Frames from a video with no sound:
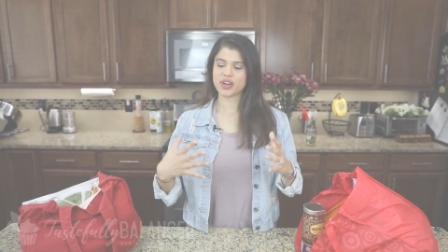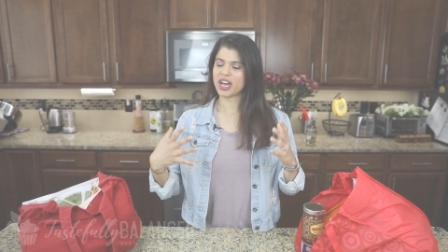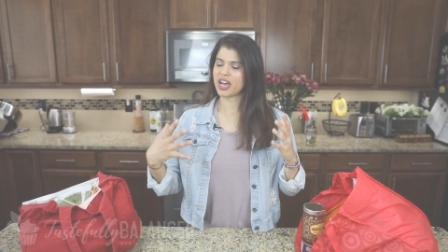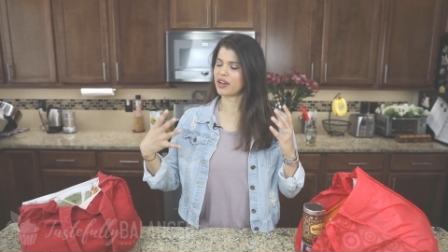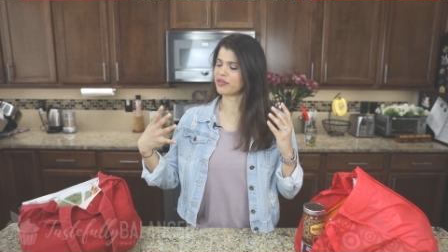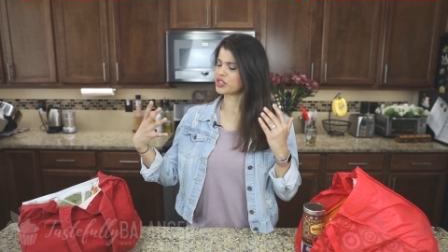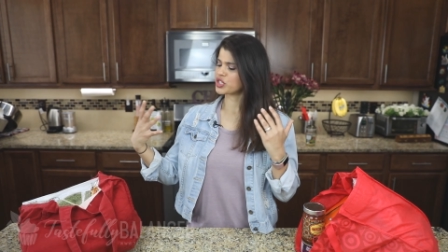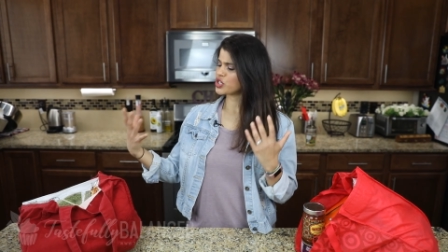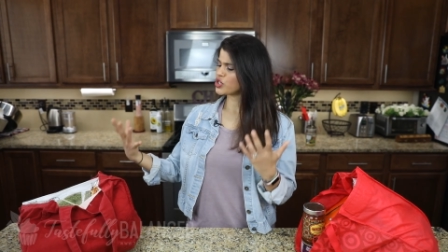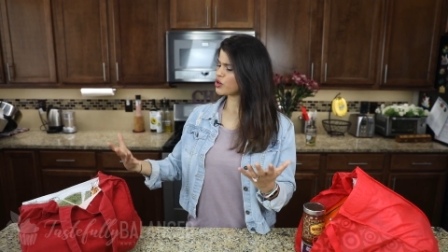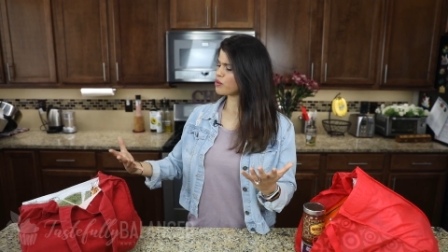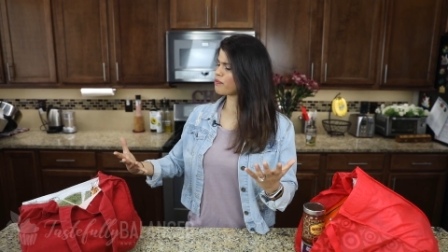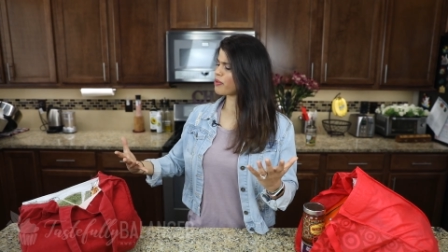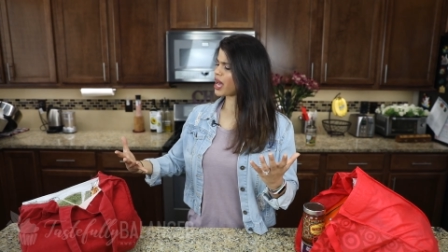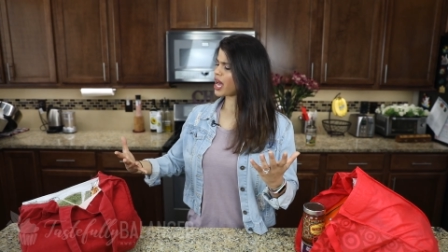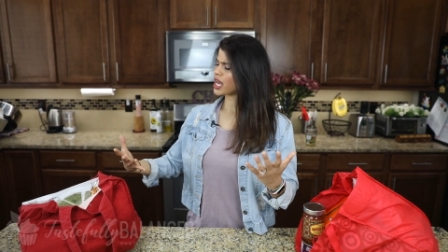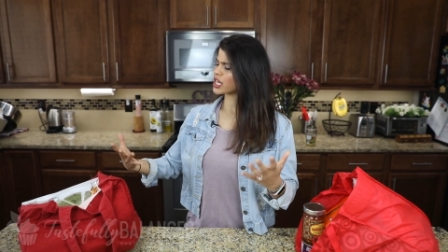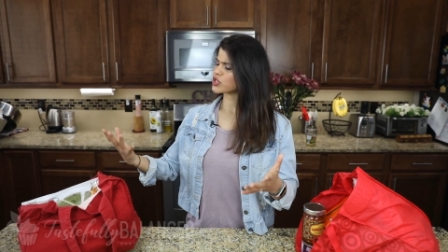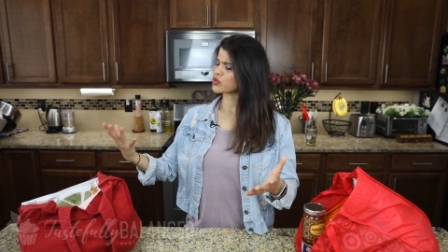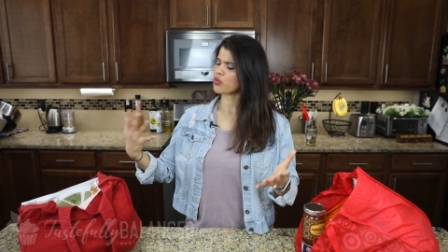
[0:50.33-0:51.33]
so I have 2
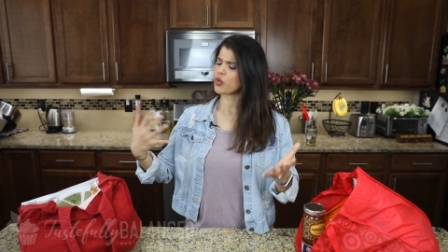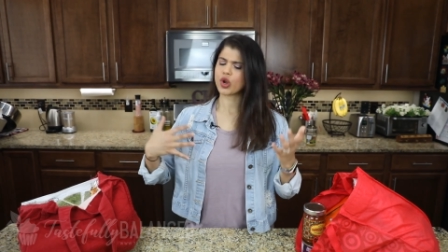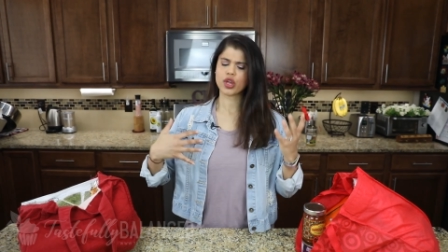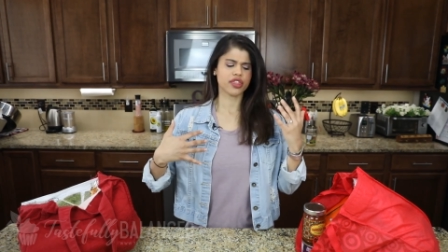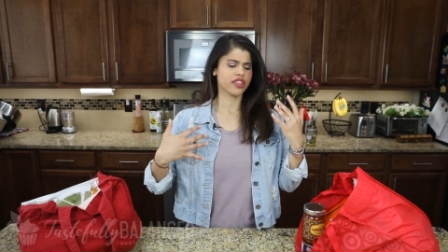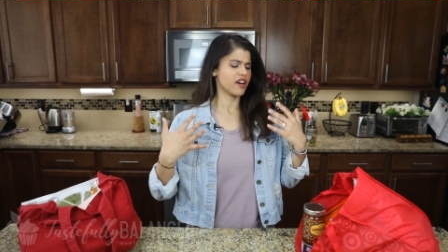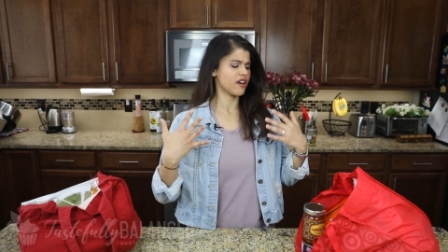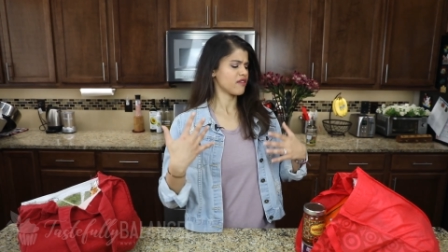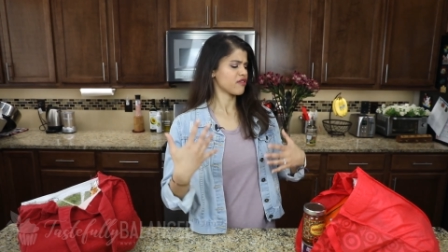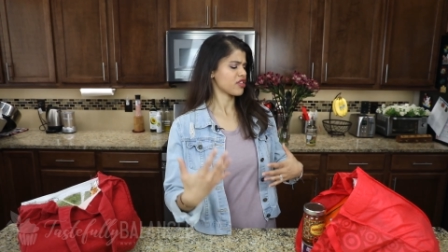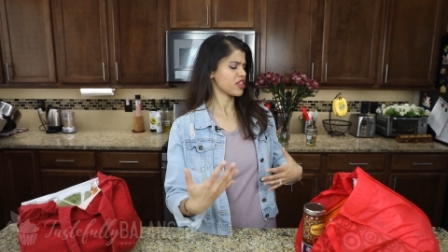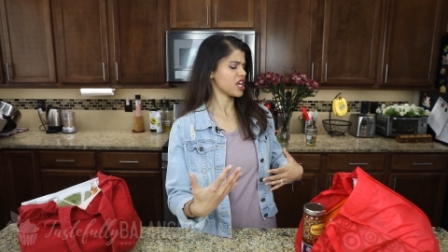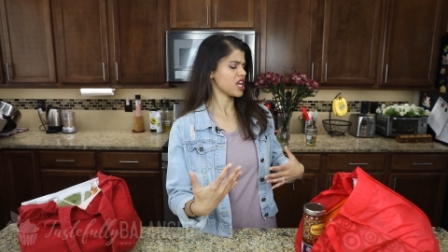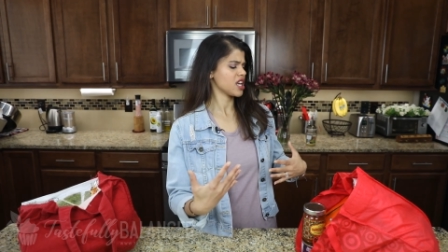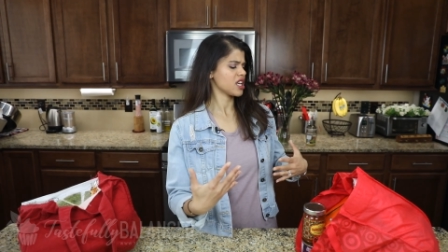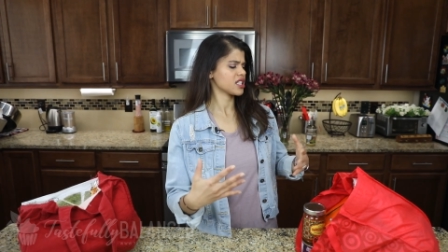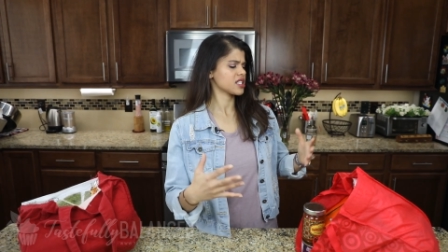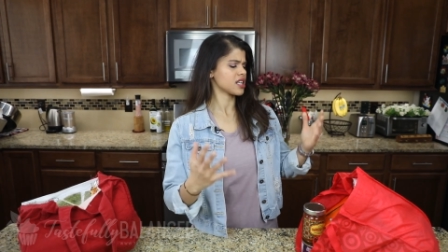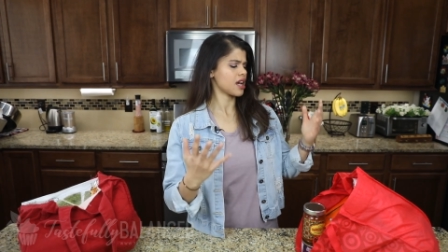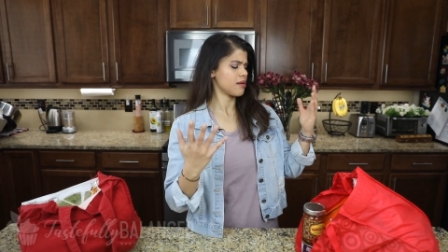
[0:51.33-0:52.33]
bags worth of things.